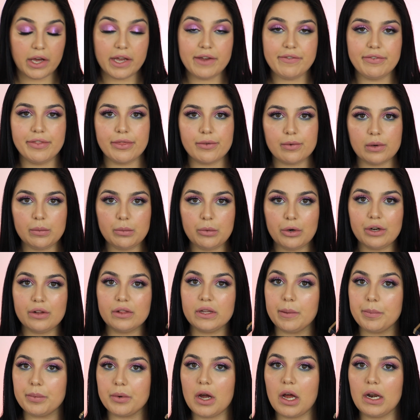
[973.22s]
I have 3 more
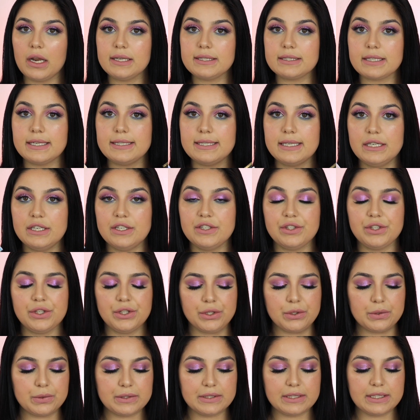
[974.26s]
lip products. I didn't
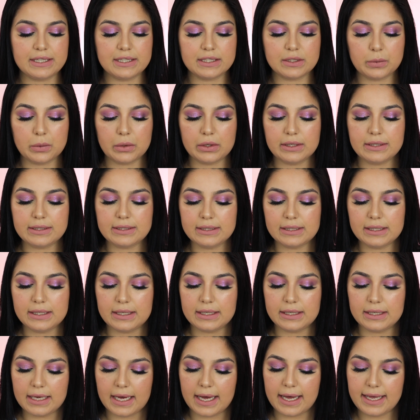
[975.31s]
use these ones
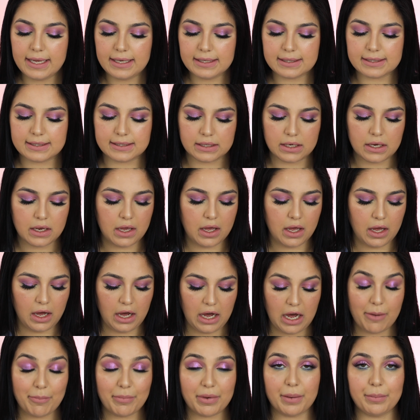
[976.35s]
yet, but
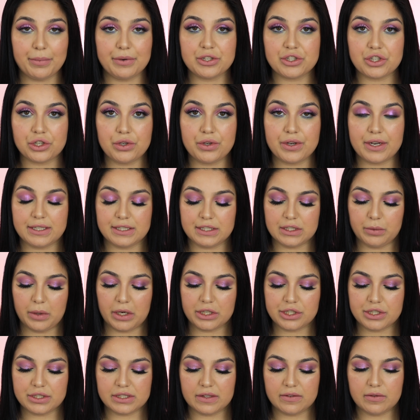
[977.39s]
I'm going to show you guys
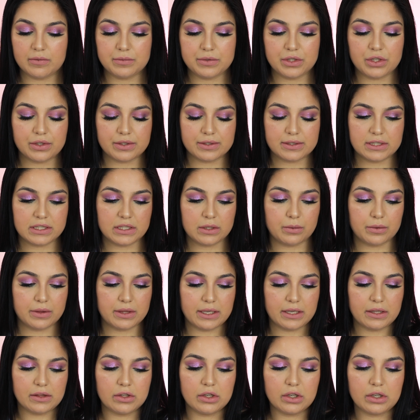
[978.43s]
swatches of them so you can see what
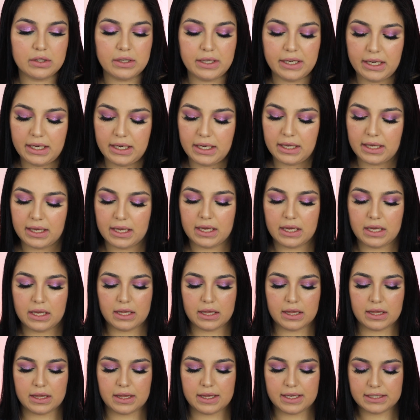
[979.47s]
they look like.
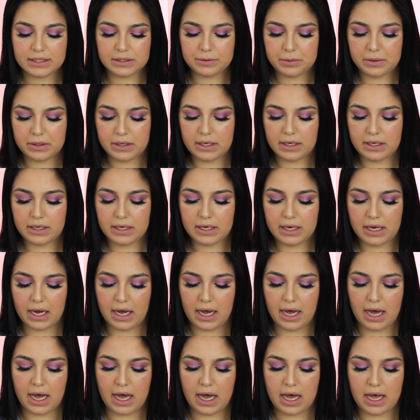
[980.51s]
This one
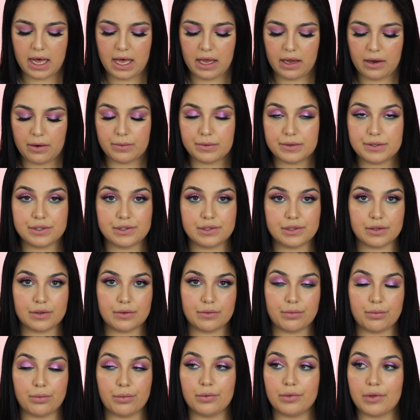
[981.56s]
I
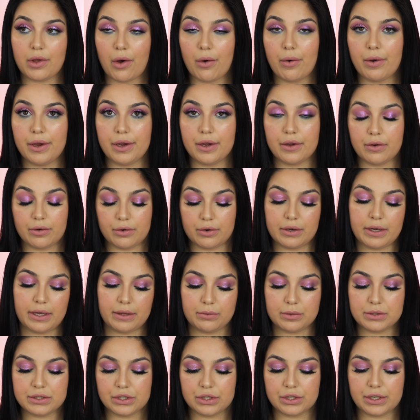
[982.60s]

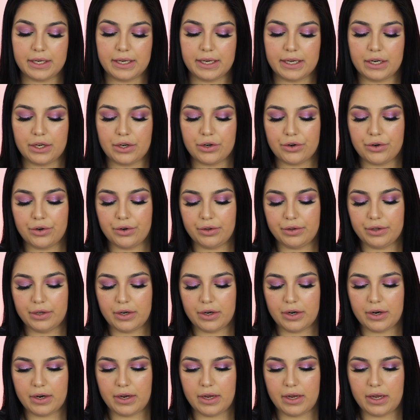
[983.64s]
was looking at it
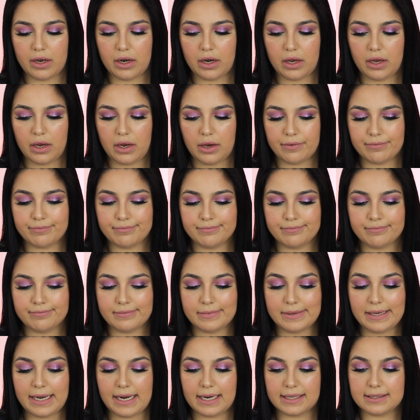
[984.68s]
earlier and I
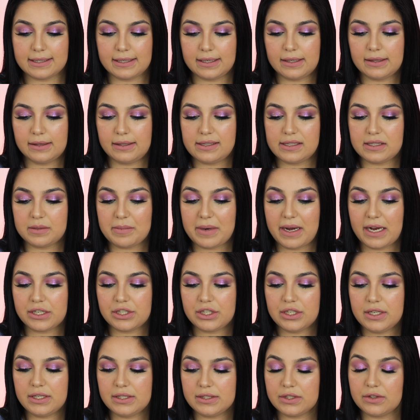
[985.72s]
accidentally smashed
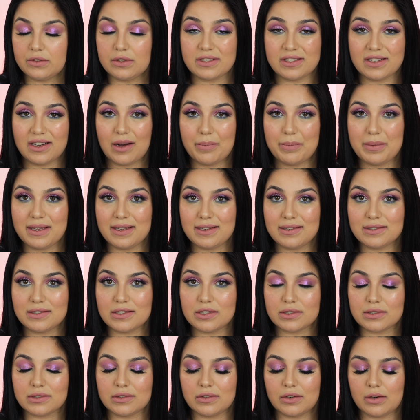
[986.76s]
it, so the top is
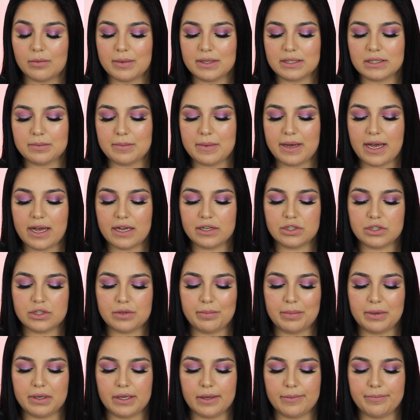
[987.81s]
just a little bit smashed,
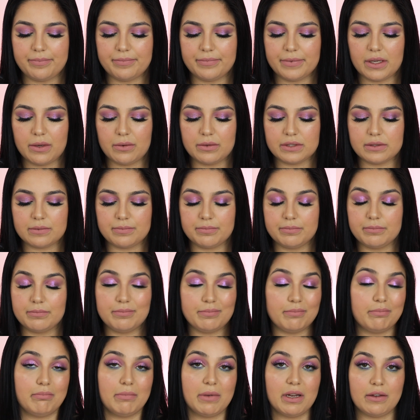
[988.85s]
but that was
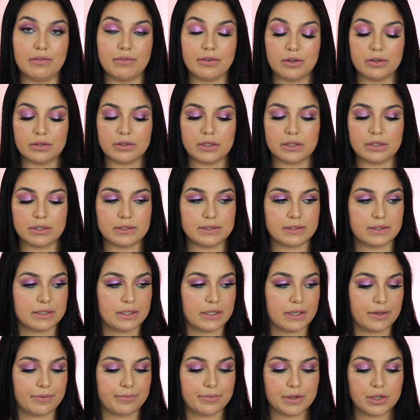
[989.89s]
my fault, honestly.
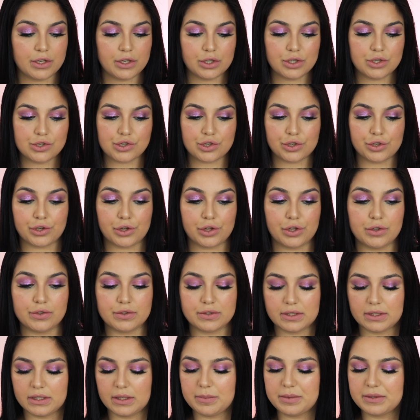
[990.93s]
I should have closed
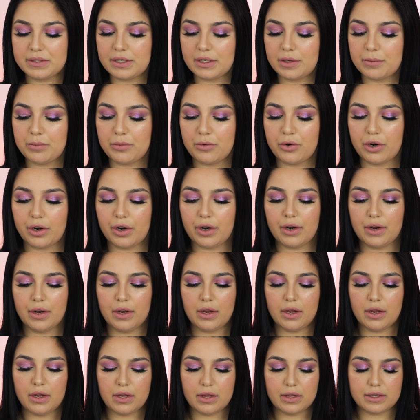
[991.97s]
the lipstick more.
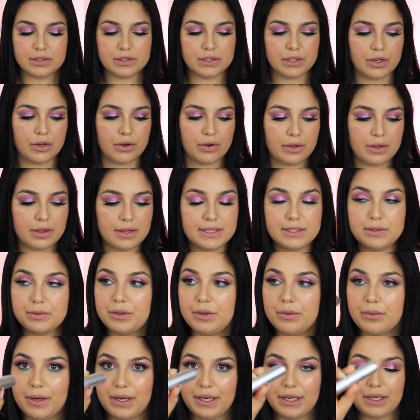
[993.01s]
So this one
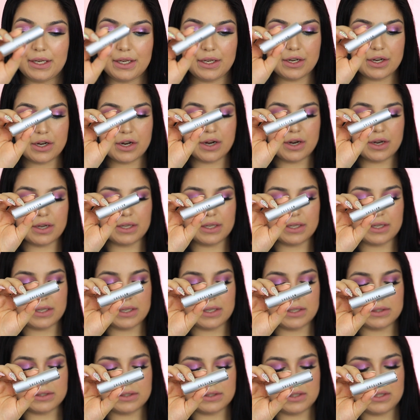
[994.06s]
right here
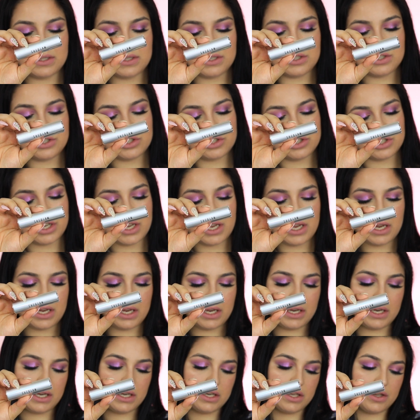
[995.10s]
is the
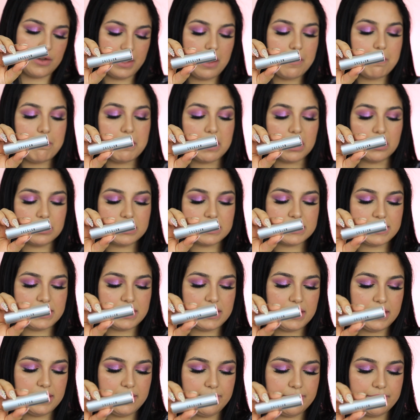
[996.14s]
shade Milk
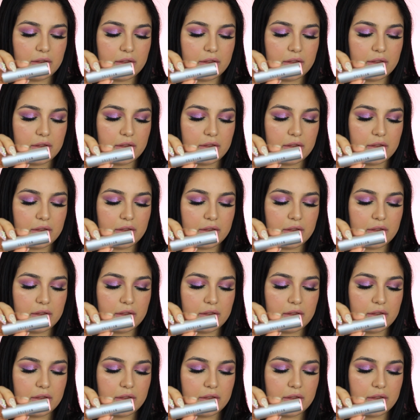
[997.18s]
Tea.